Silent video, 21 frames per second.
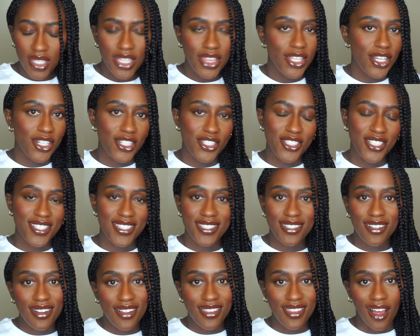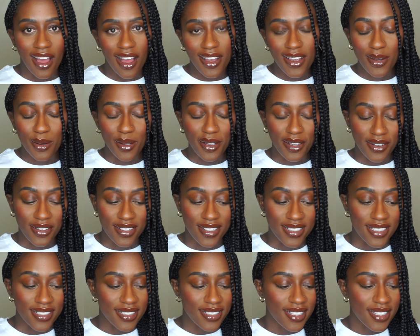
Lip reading: there's just still a lot going on.